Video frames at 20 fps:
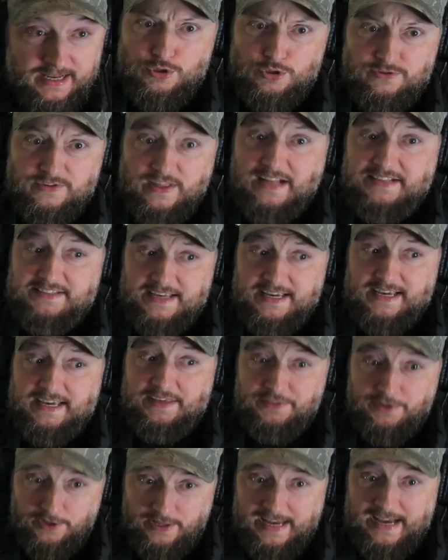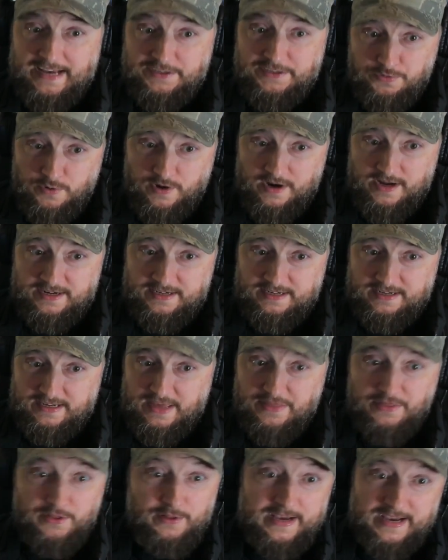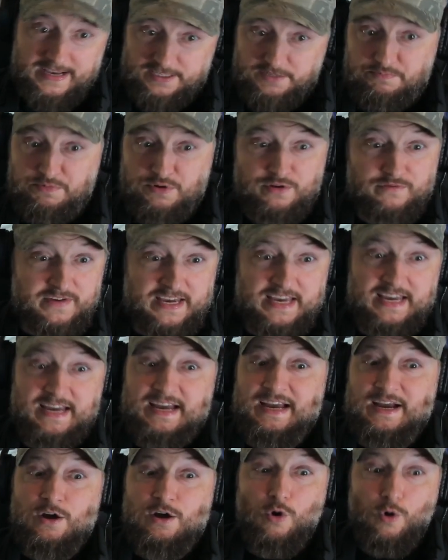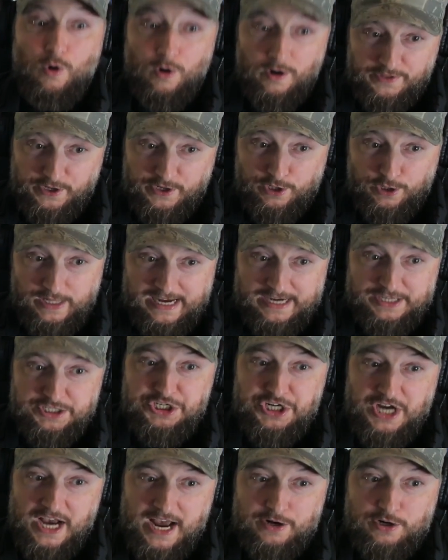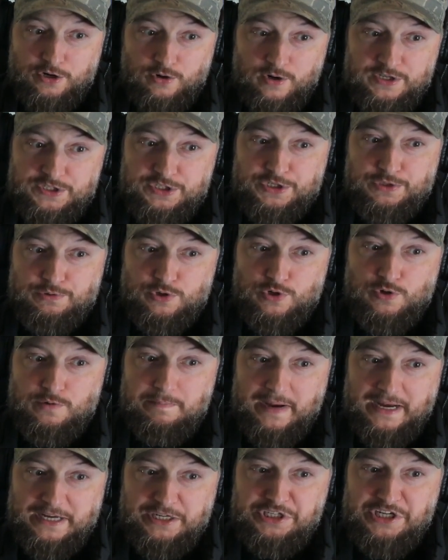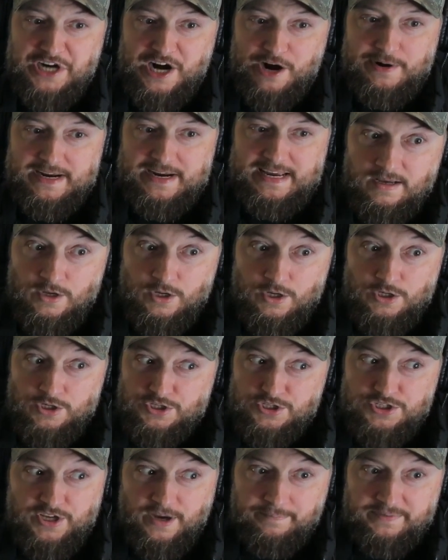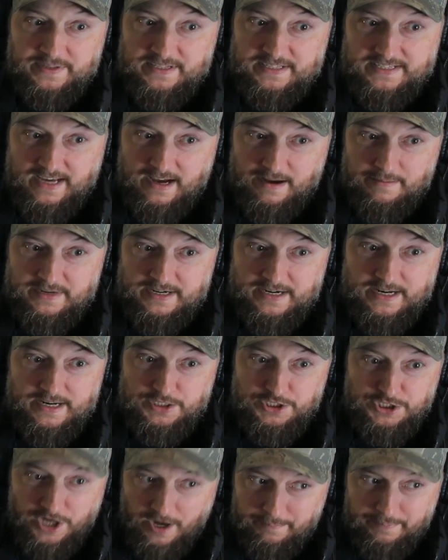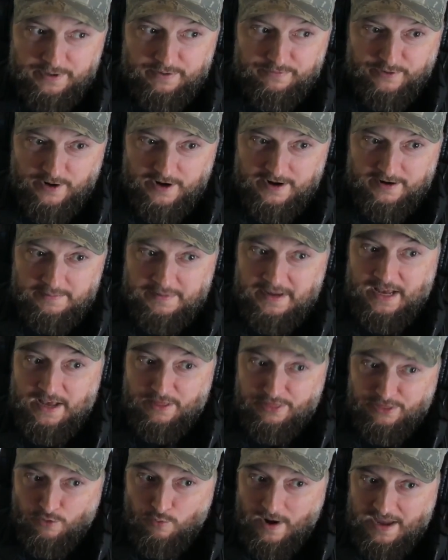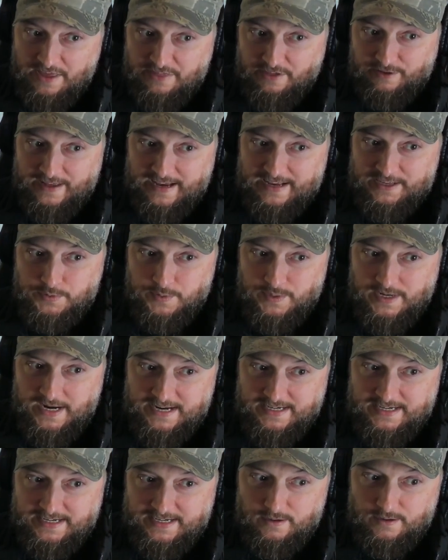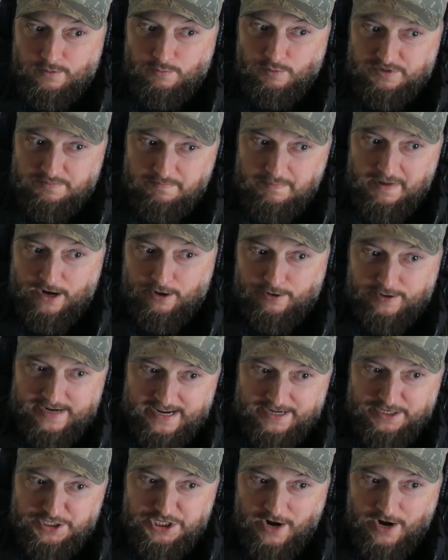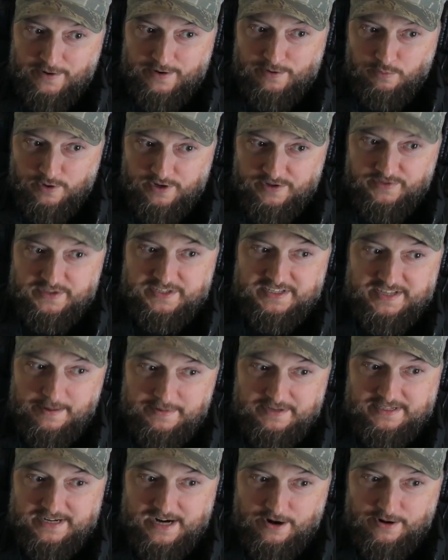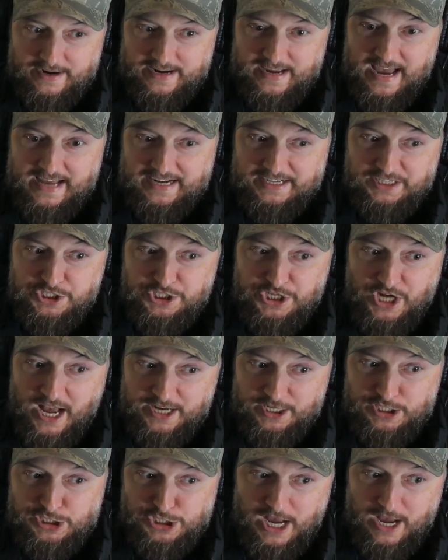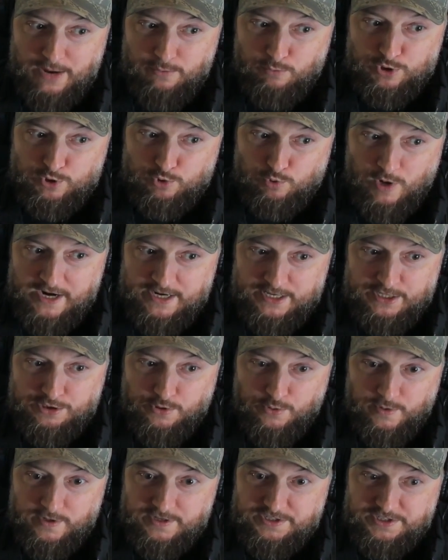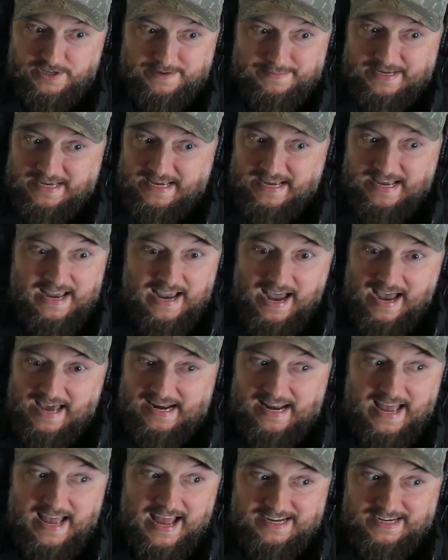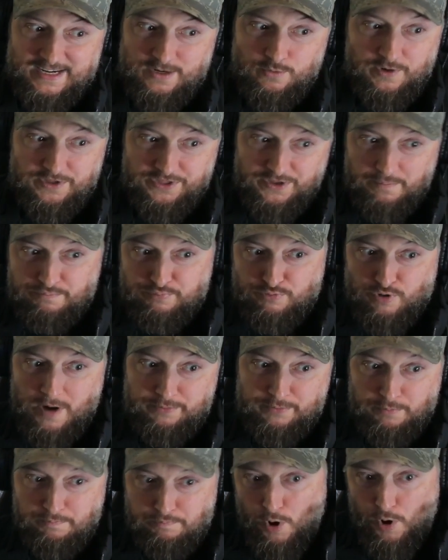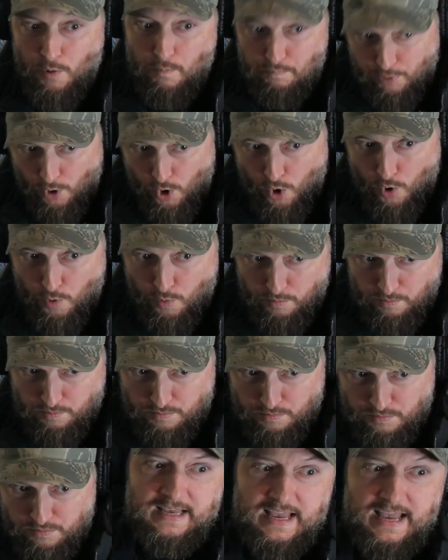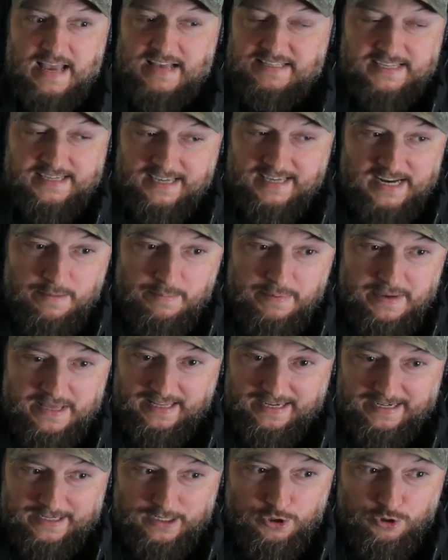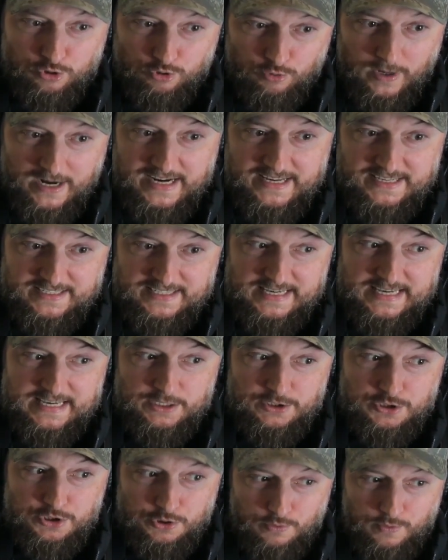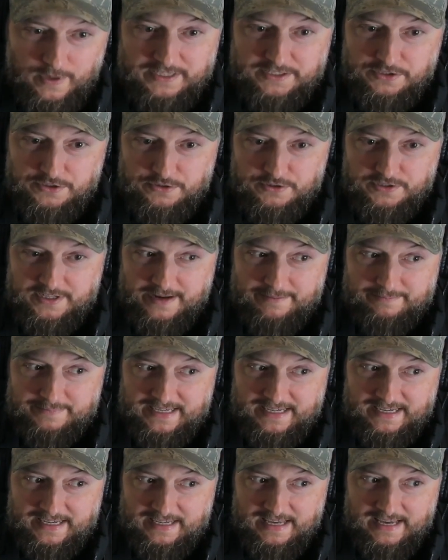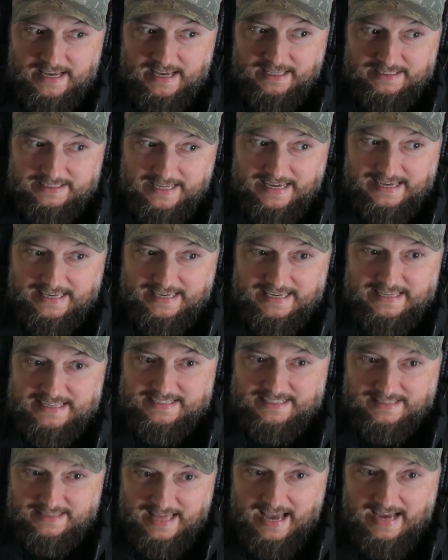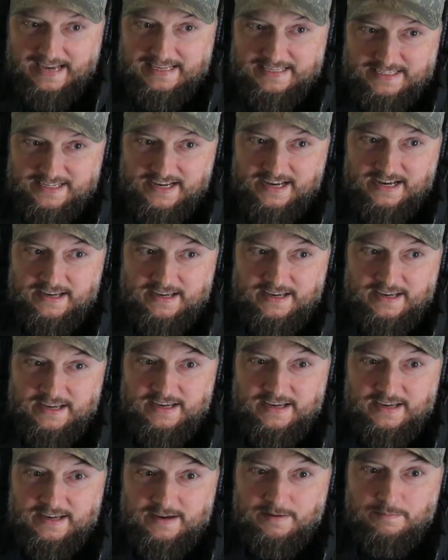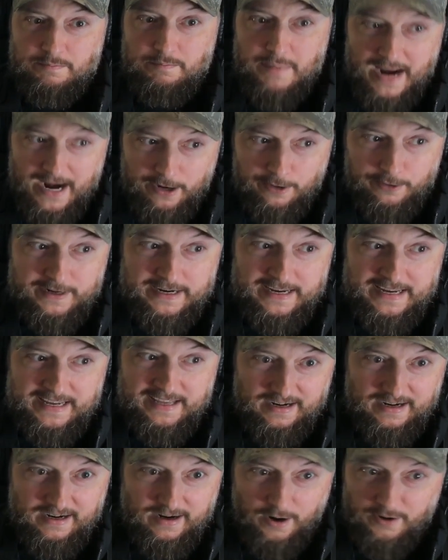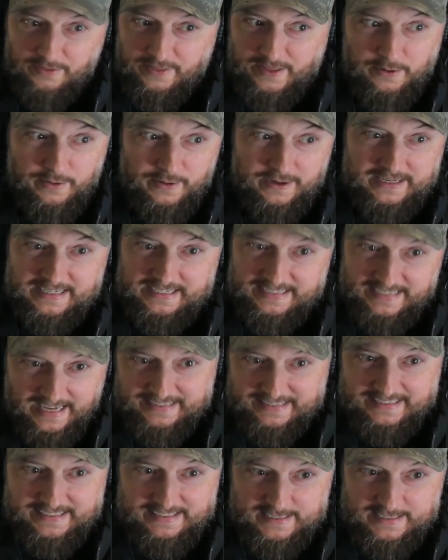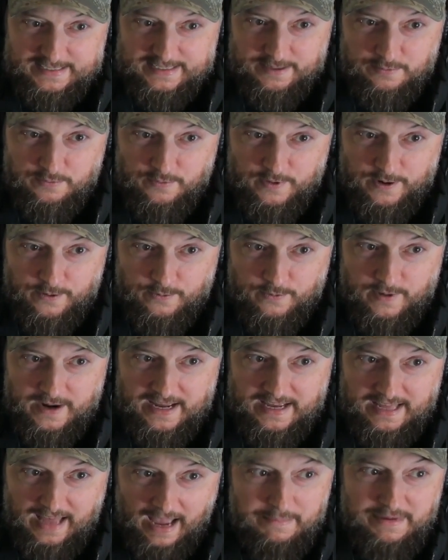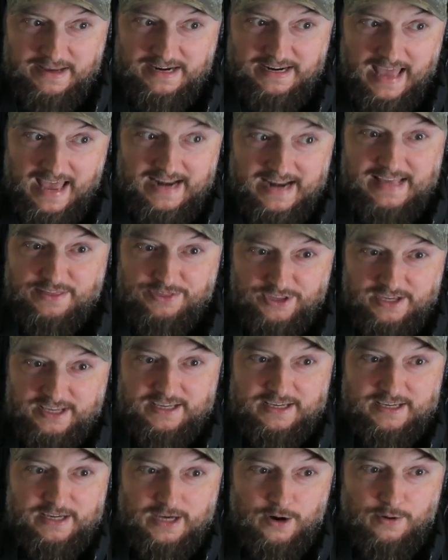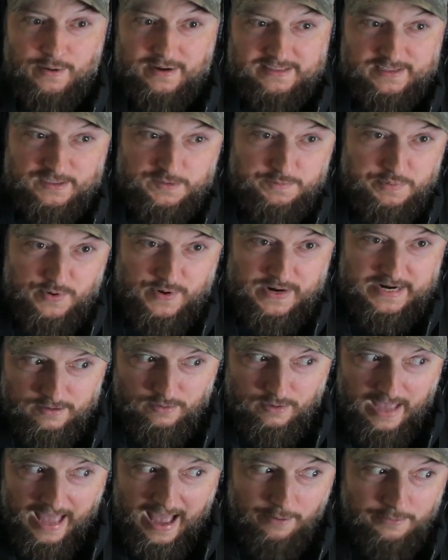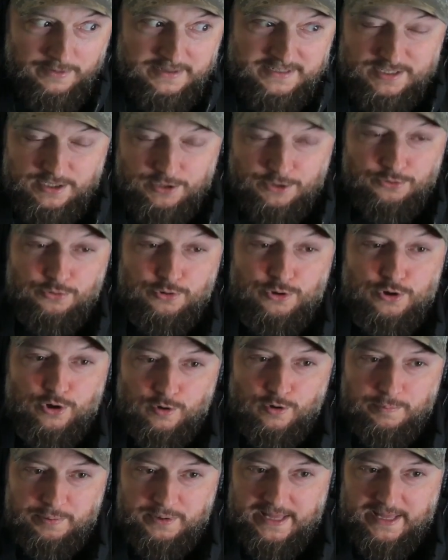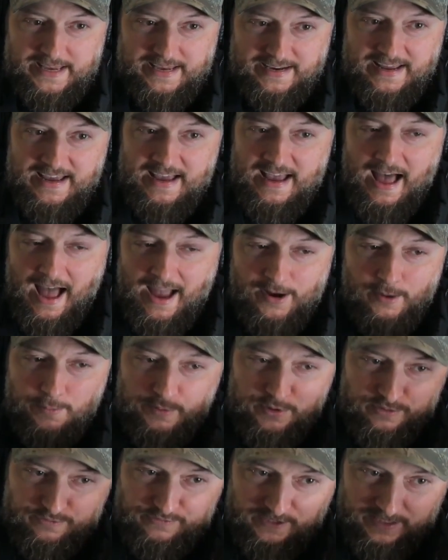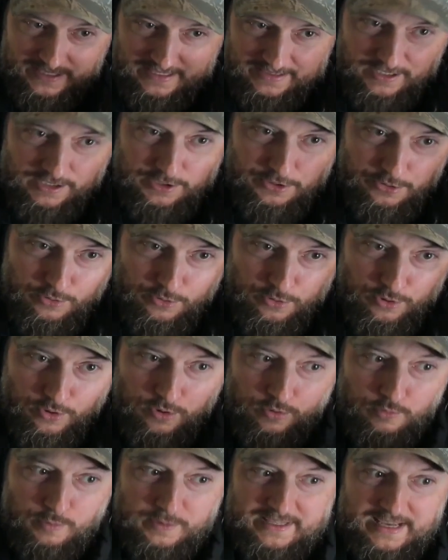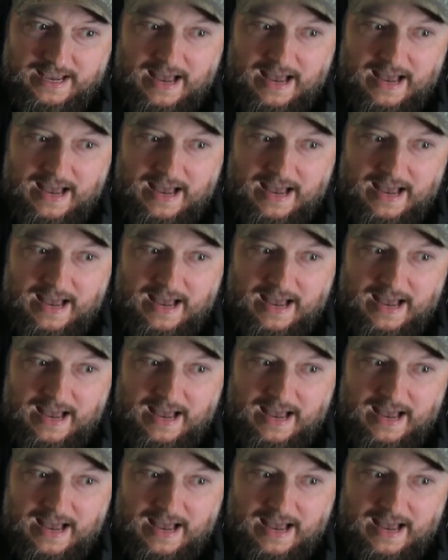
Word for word: That's like in the last one, in the last movie, all the glass shot across the room by Jerry Something's coming, jumping in front of him. The way the last one ended was Mary and Jerry were in the cemetery and John was running towards them, and it ended with abrupt boom boom. Is it gonna be like a crazy twist or something? Like, is Liza Mary? Are they all connected in some weird way? I mean, anything could go at this point. How does the little girl play in? I almost feel like the little girl with the